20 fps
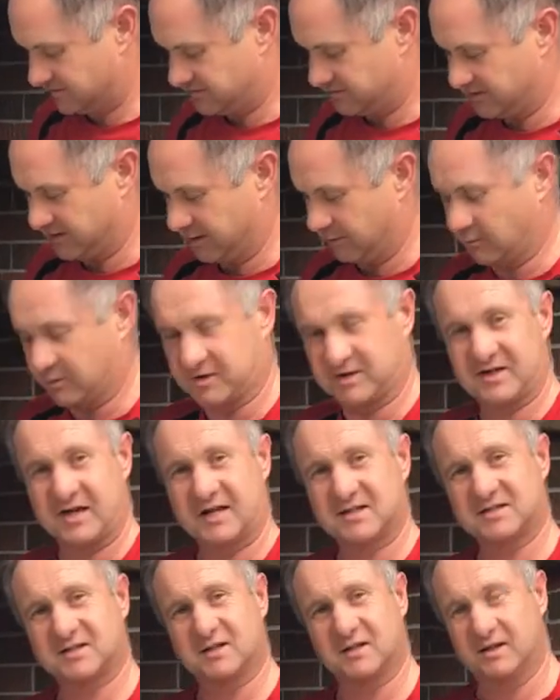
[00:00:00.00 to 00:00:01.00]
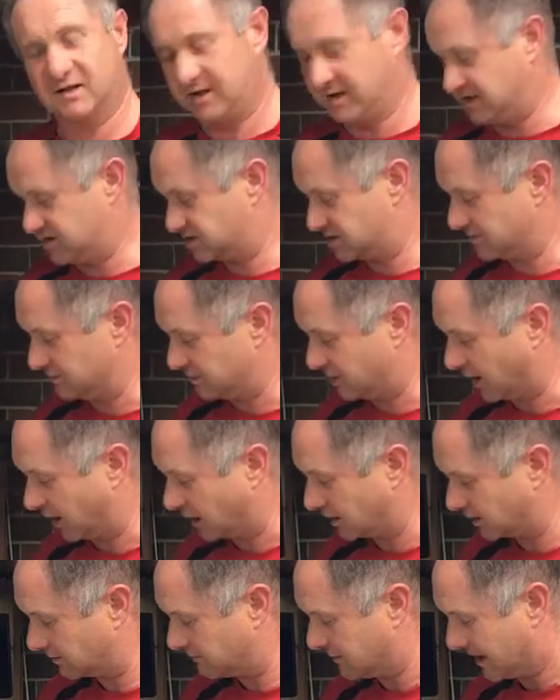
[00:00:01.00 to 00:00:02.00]
that were dusted in some
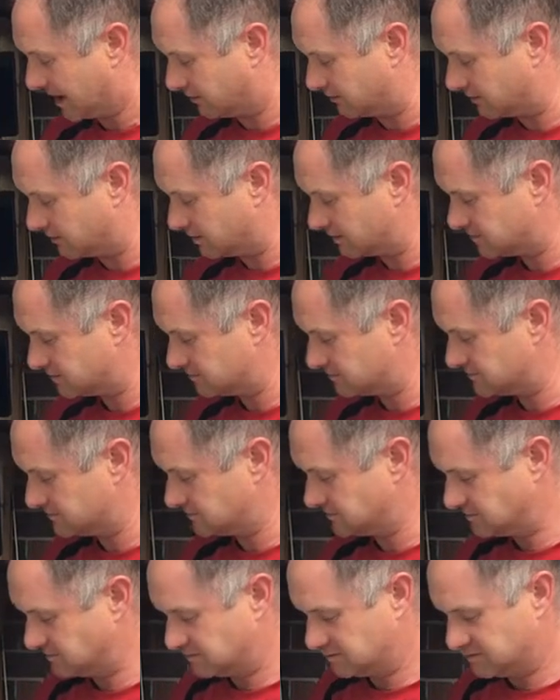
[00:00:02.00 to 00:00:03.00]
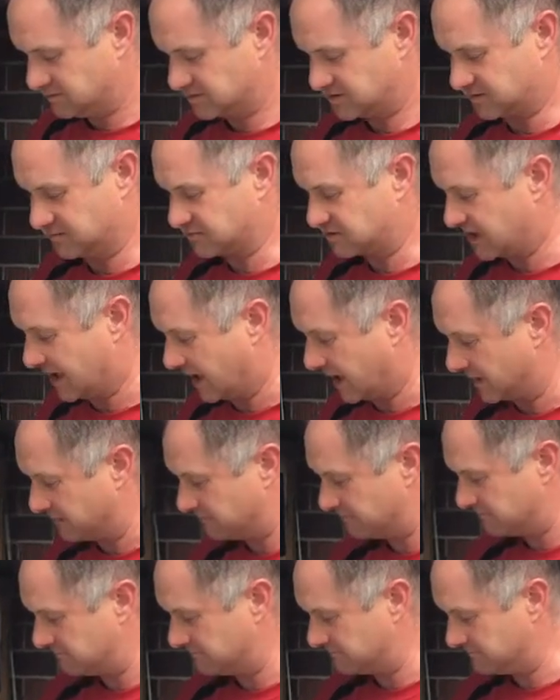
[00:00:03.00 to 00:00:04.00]
garlic powder, some
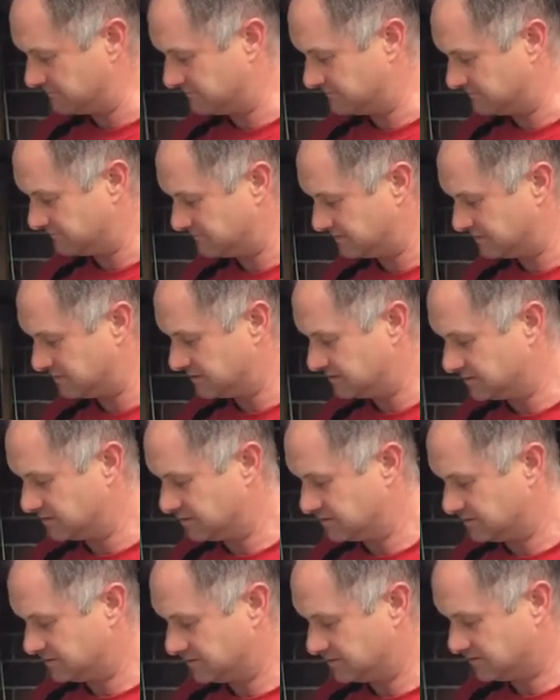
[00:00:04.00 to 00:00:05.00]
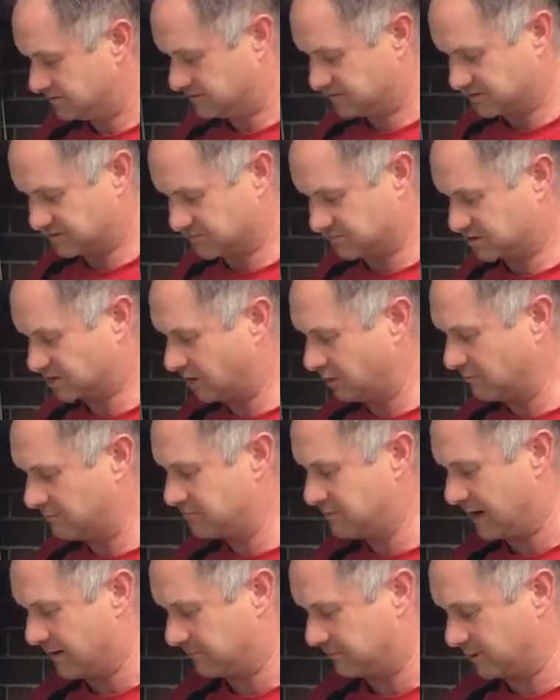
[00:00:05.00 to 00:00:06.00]
thyme, some salt and
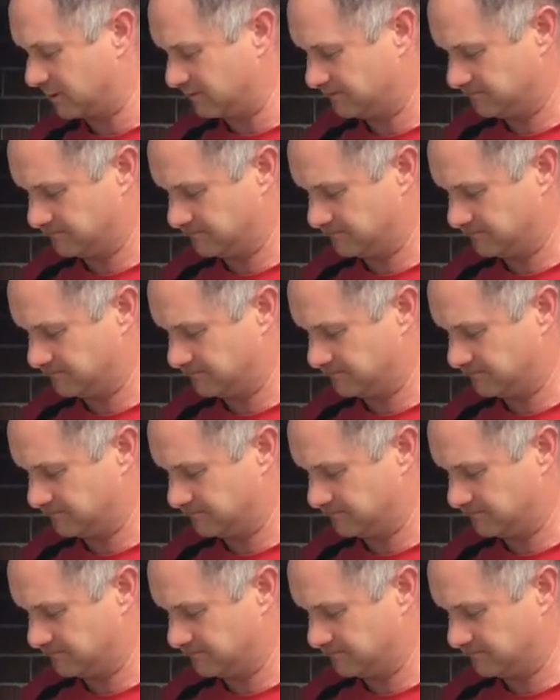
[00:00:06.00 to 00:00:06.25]
pepper,